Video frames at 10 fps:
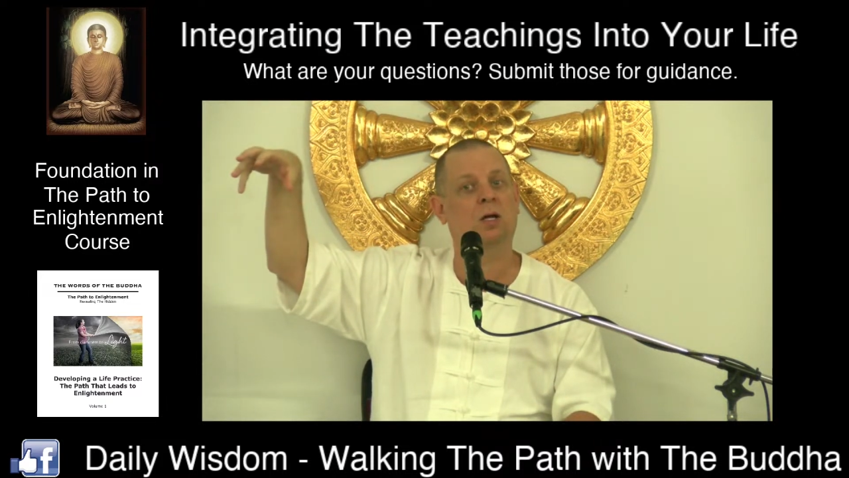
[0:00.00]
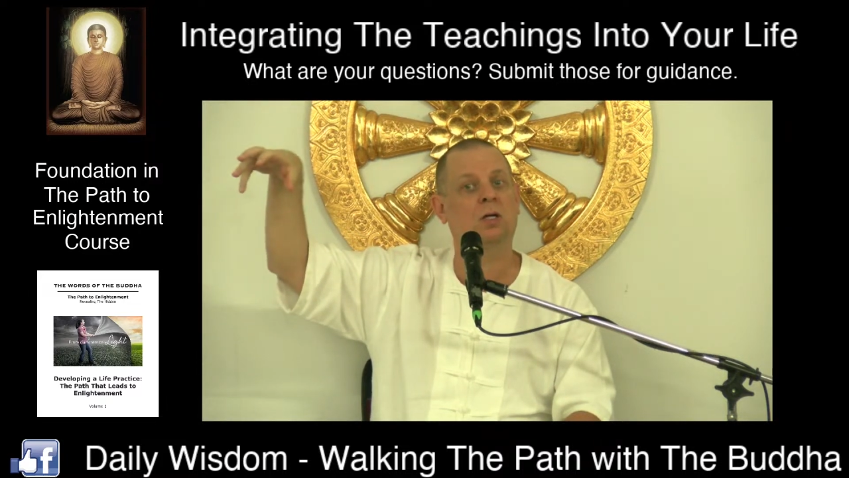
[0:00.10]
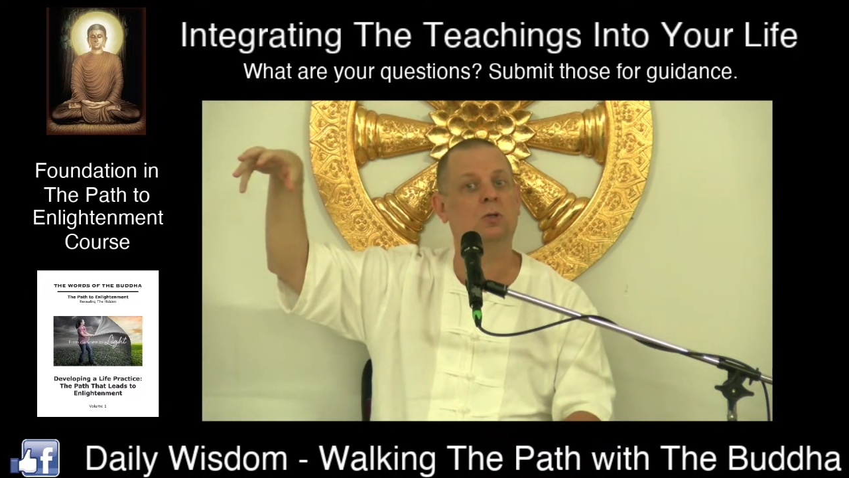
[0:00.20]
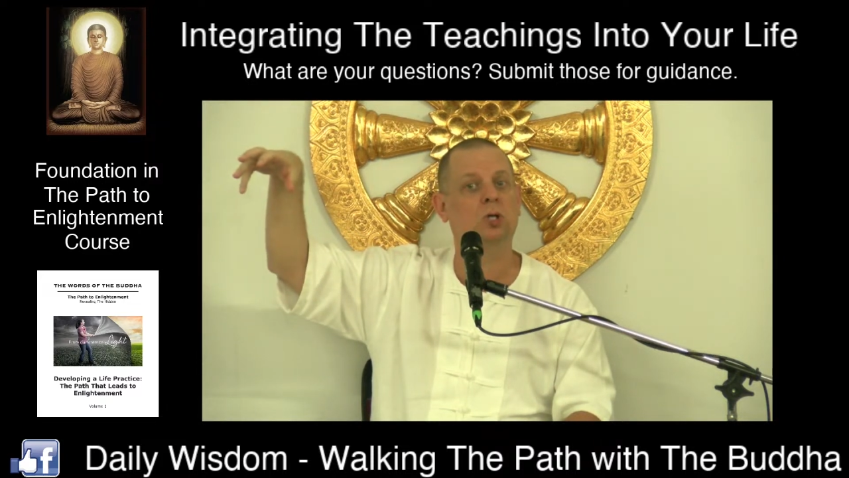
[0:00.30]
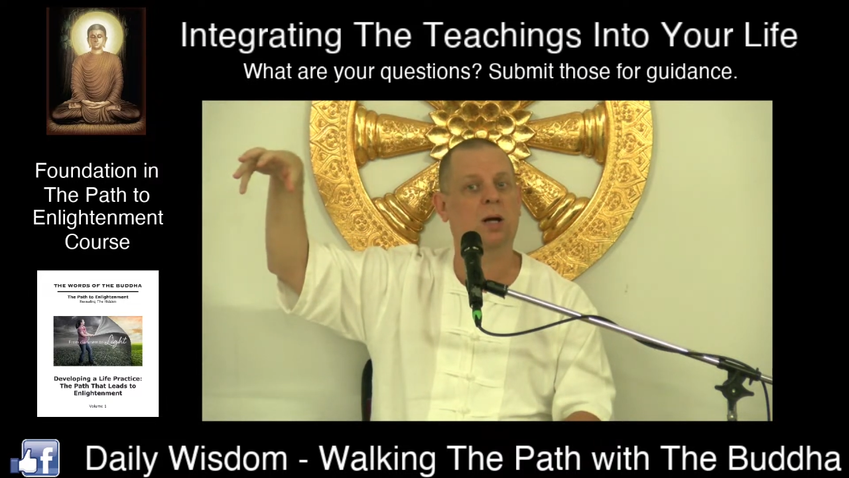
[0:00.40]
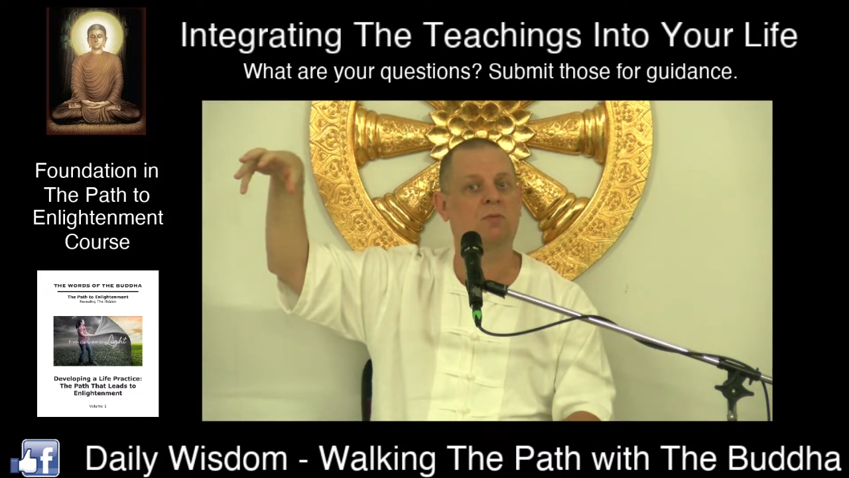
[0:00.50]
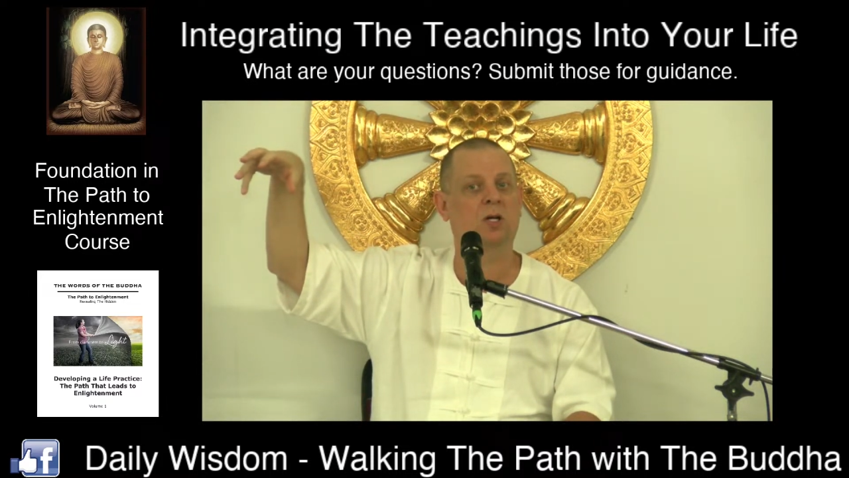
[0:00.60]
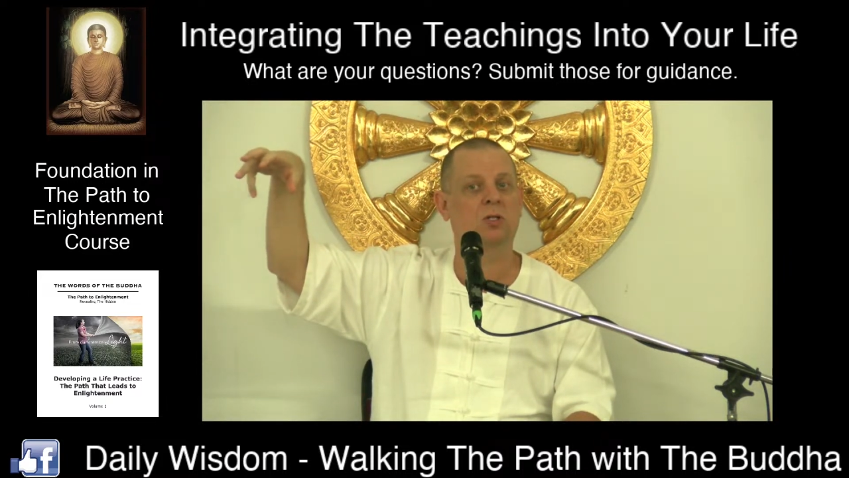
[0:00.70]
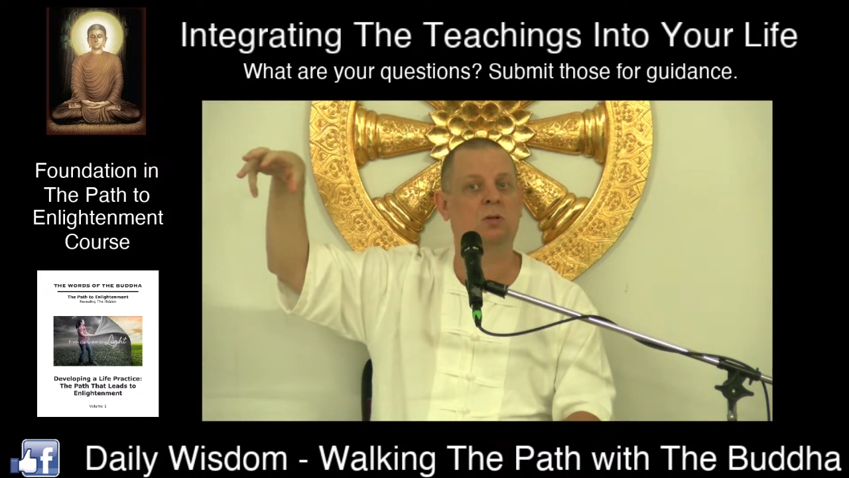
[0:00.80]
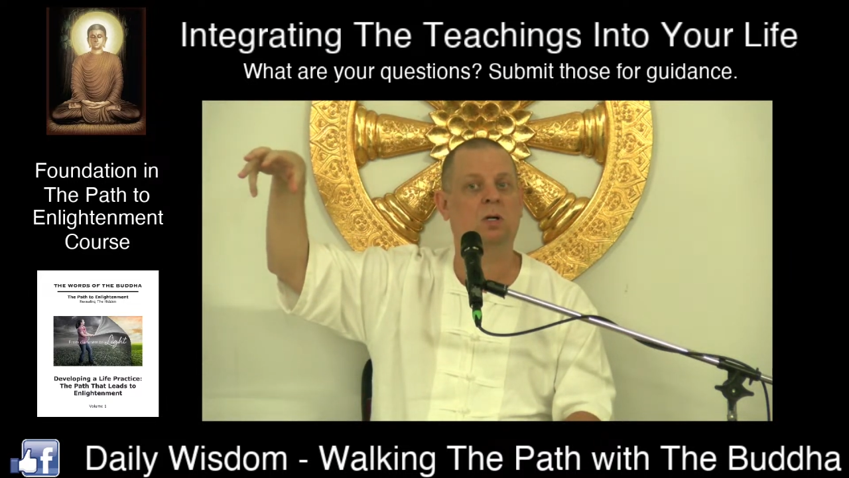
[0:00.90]
hill tribe
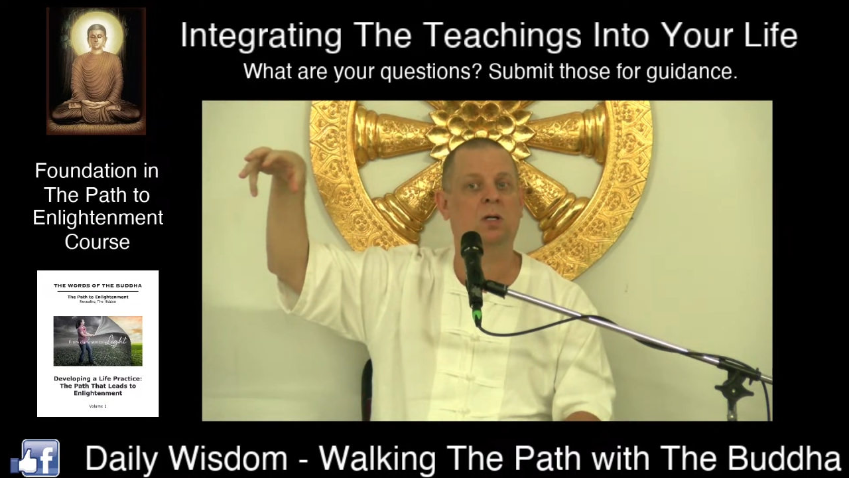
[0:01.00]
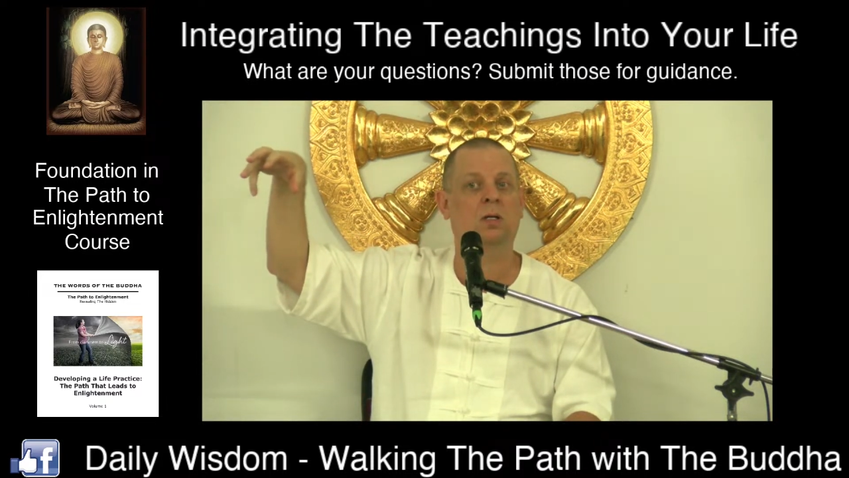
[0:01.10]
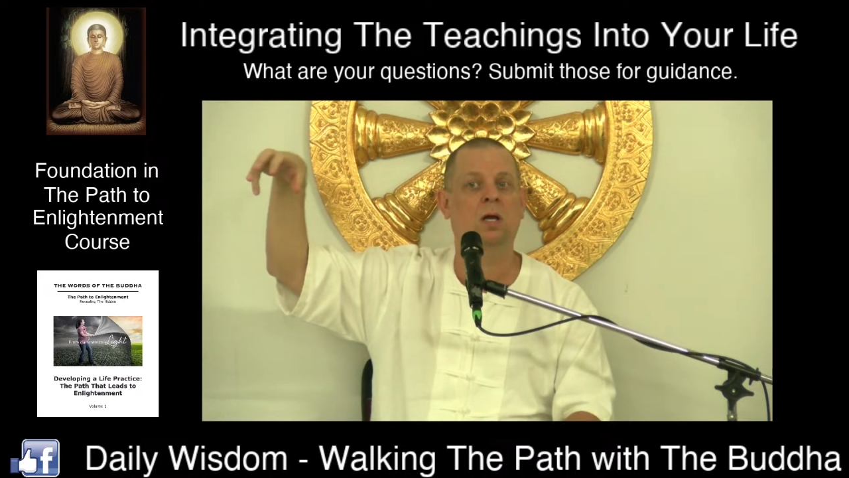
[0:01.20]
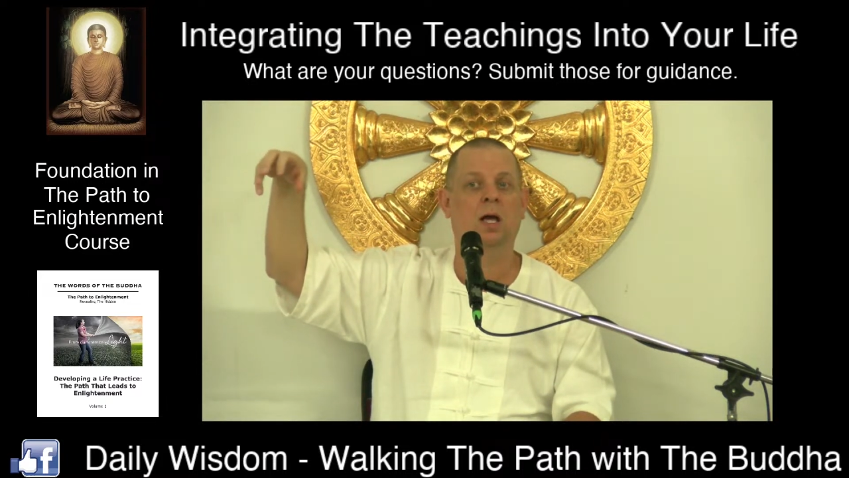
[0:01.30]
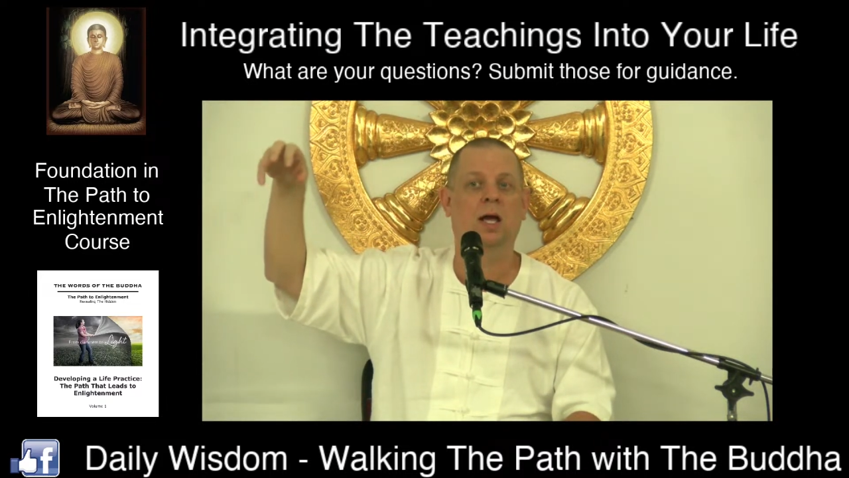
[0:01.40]
restaurant,